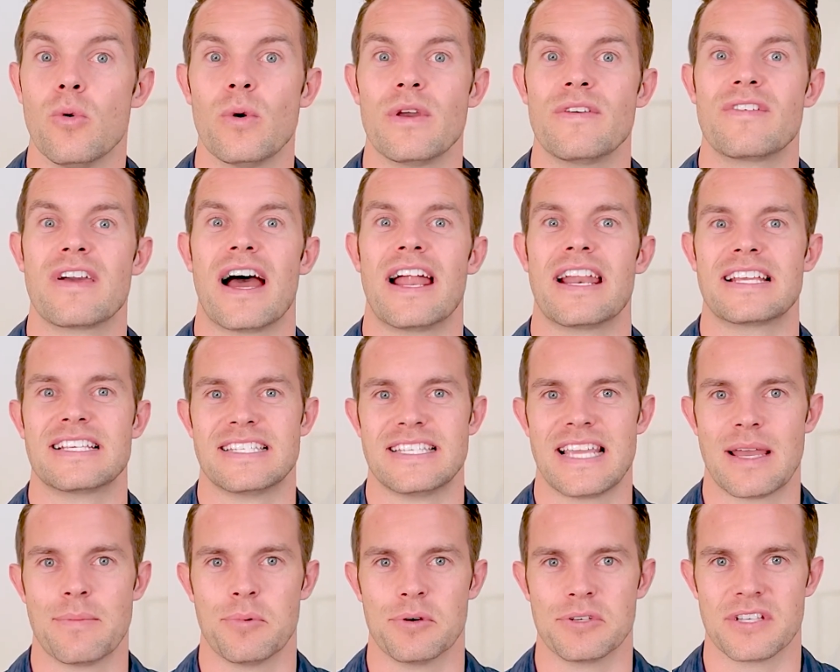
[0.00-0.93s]
we've got
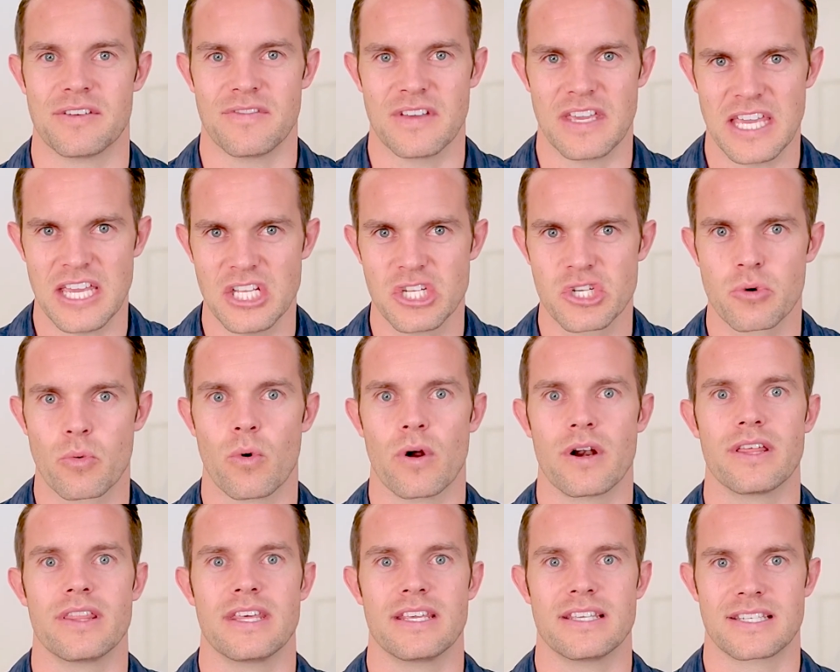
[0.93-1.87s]
examples of each one
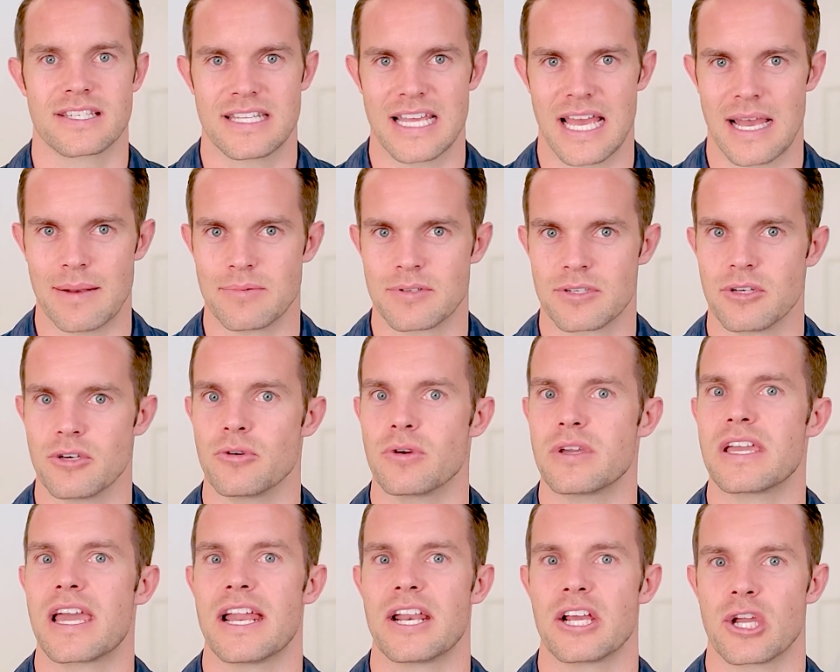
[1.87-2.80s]
of these steps, so you can
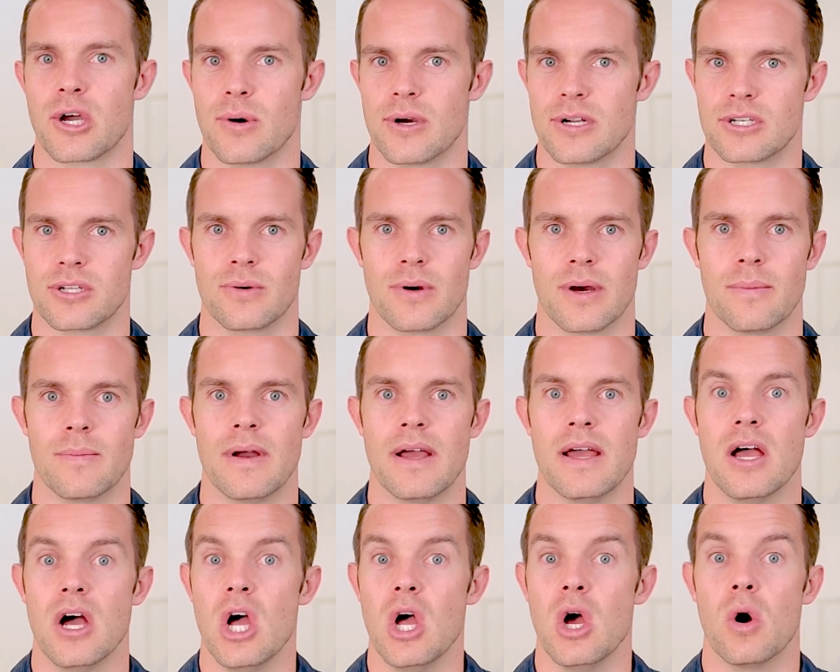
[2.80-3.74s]
kind of go into
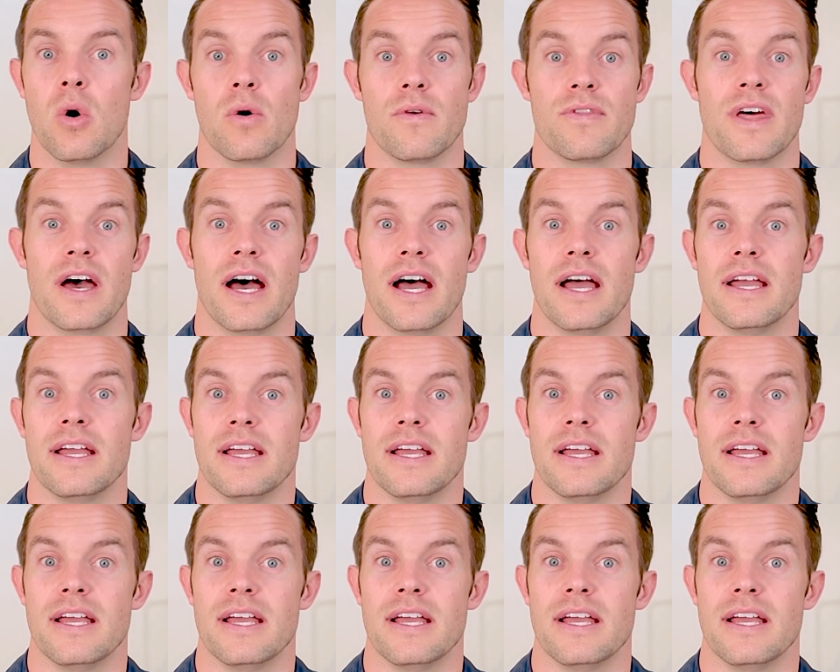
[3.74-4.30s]
them.